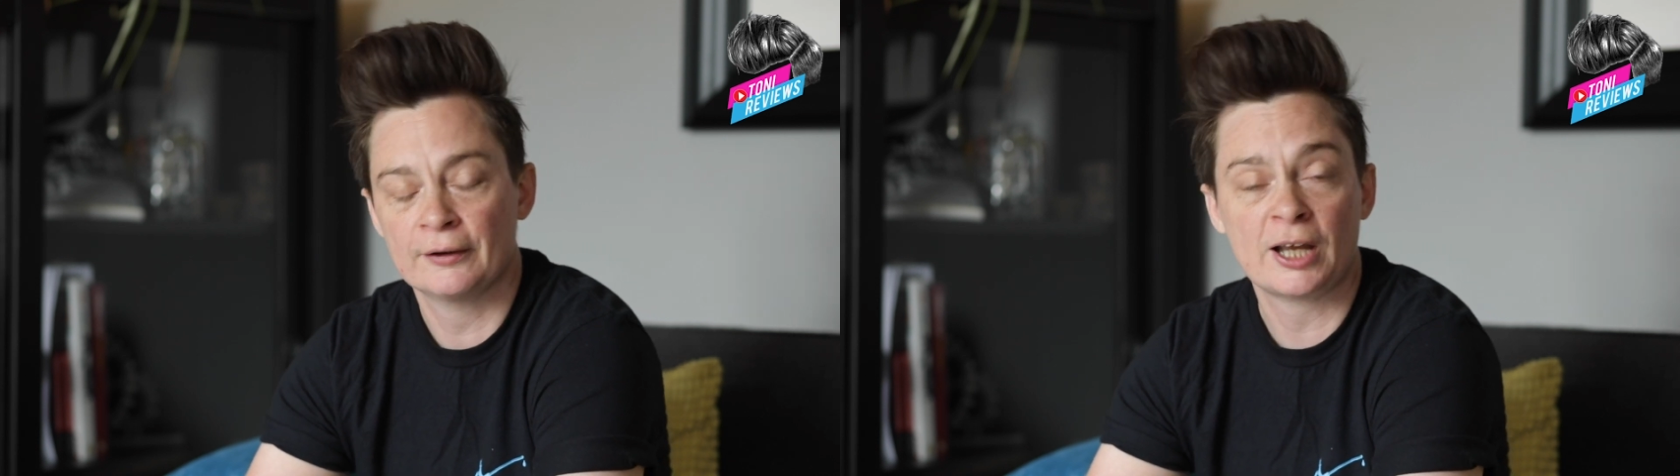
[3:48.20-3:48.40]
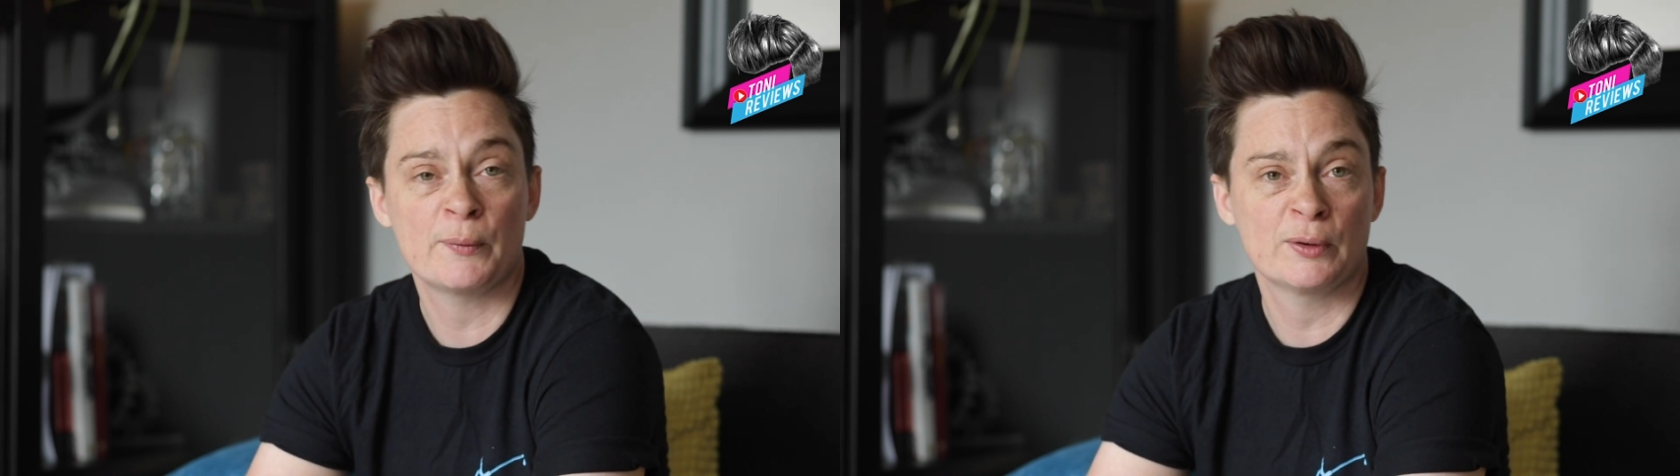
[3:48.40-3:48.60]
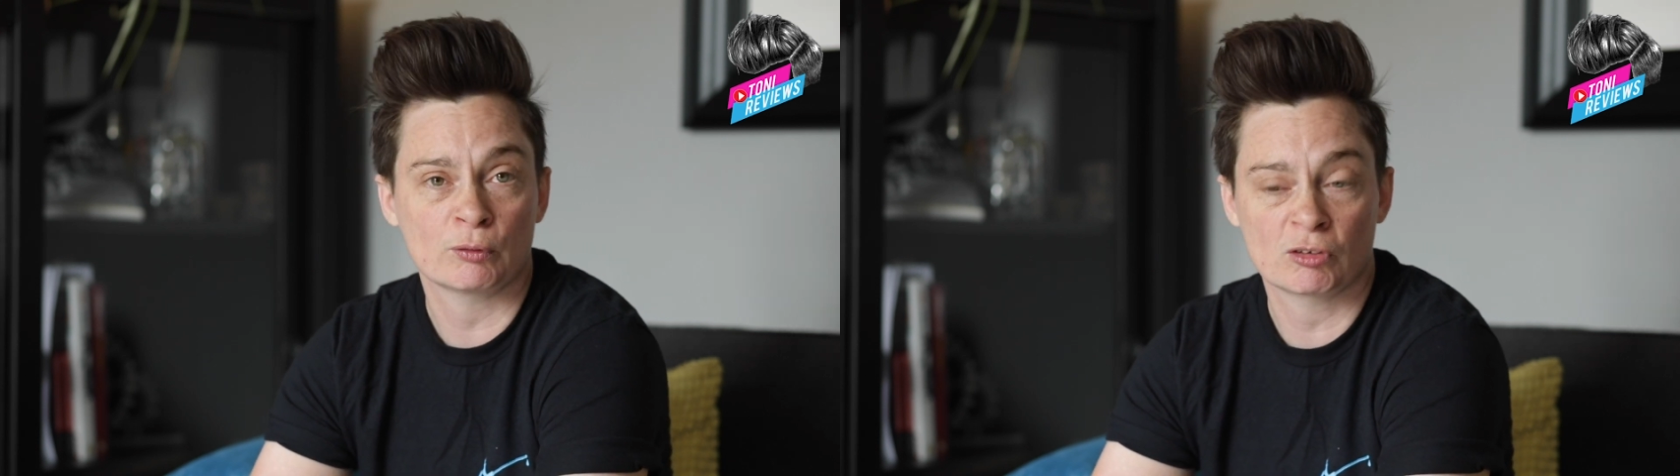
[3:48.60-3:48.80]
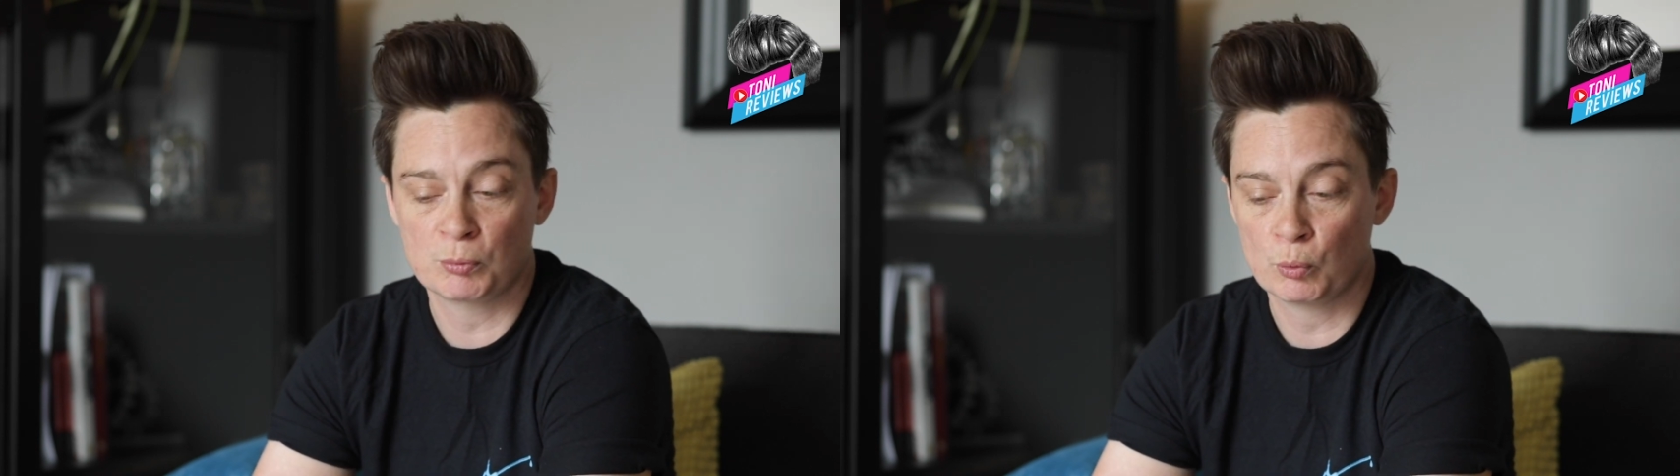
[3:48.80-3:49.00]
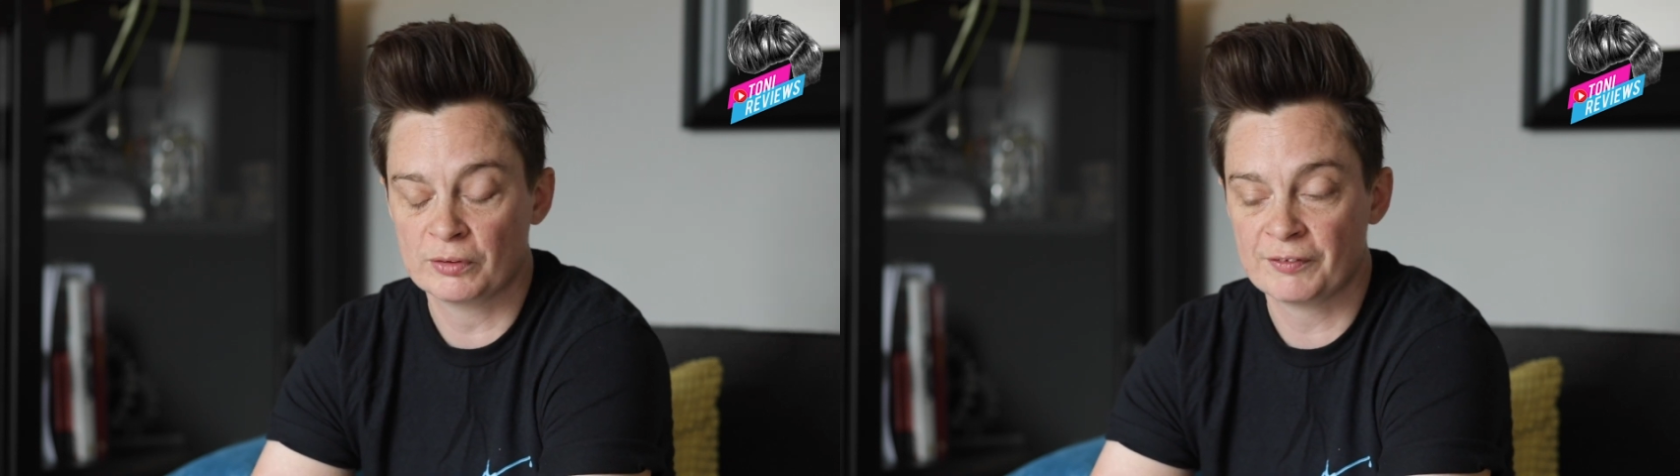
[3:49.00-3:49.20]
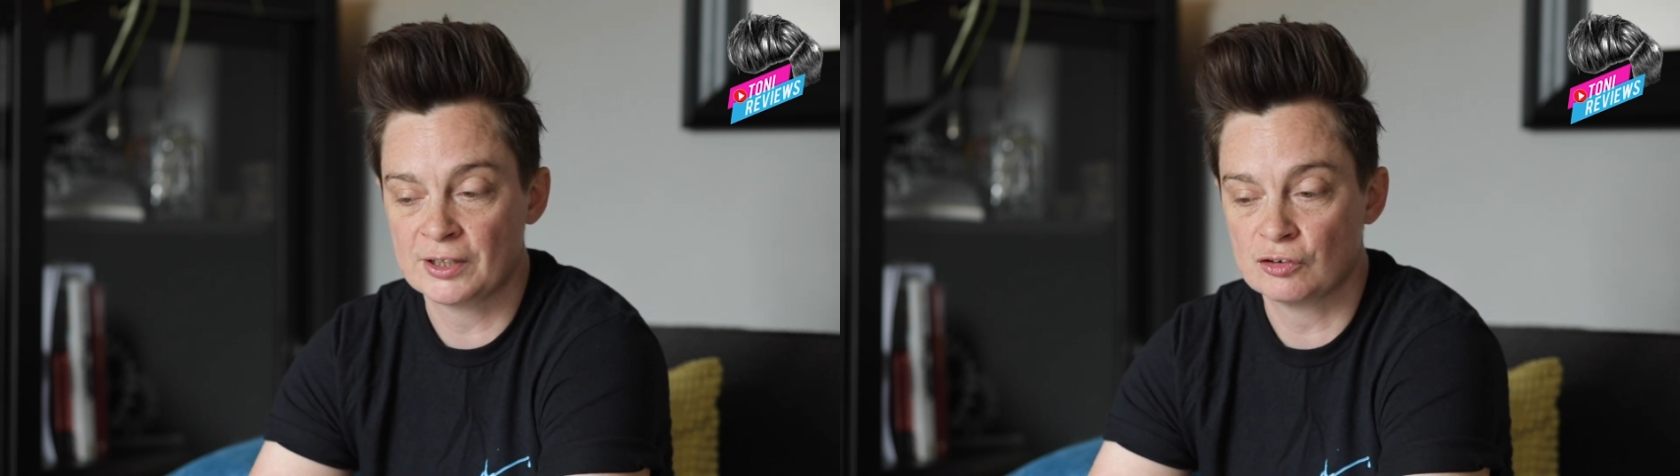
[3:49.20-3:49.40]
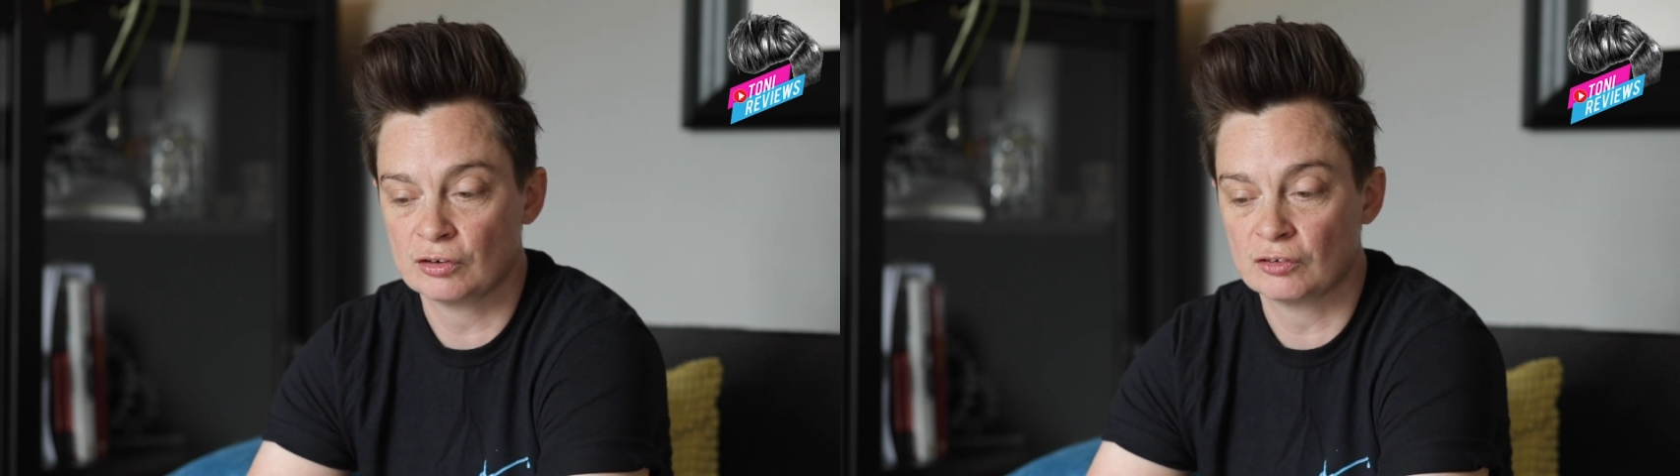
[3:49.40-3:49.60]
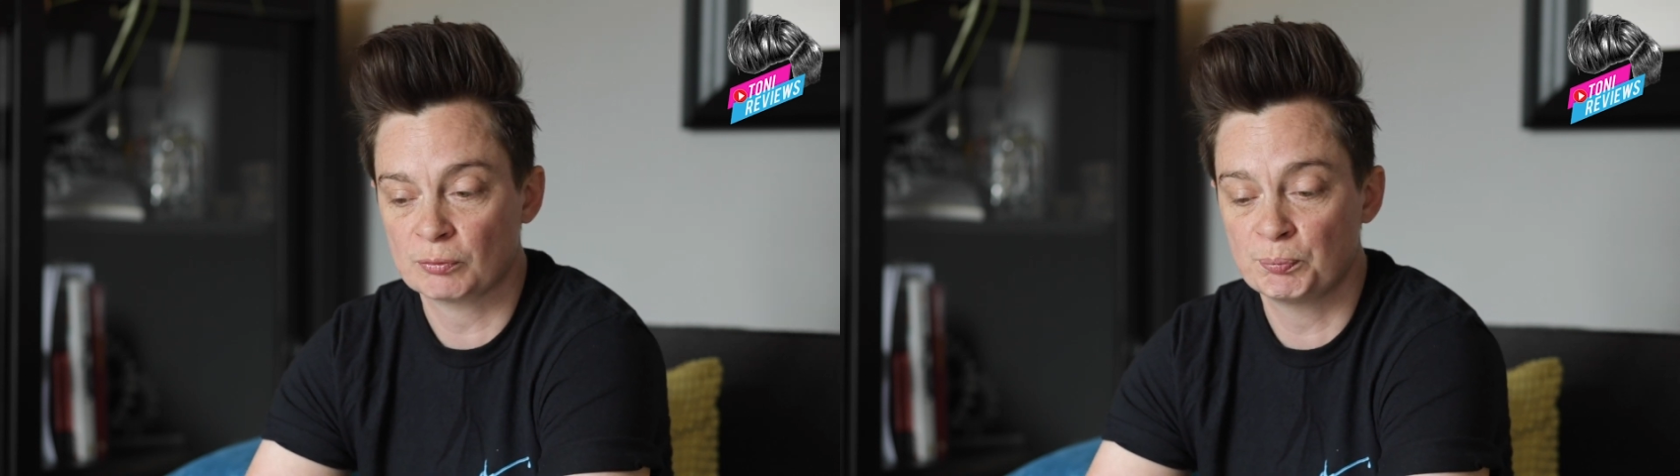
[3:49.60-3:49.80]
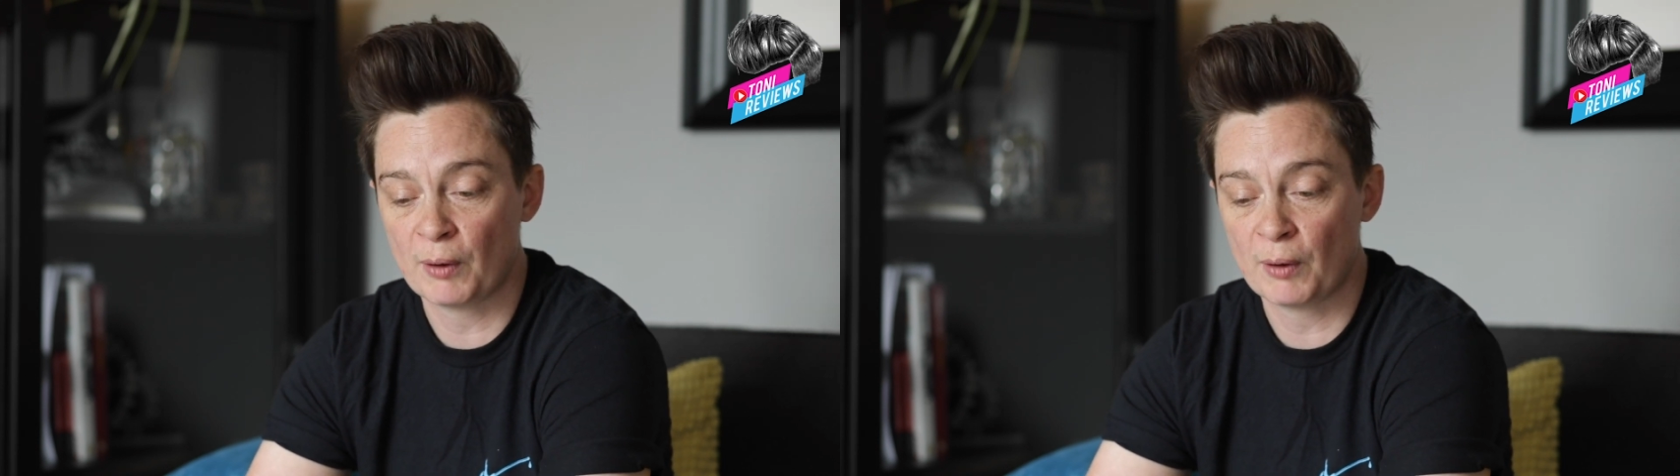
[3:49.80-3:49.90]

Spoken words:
going on small adventures.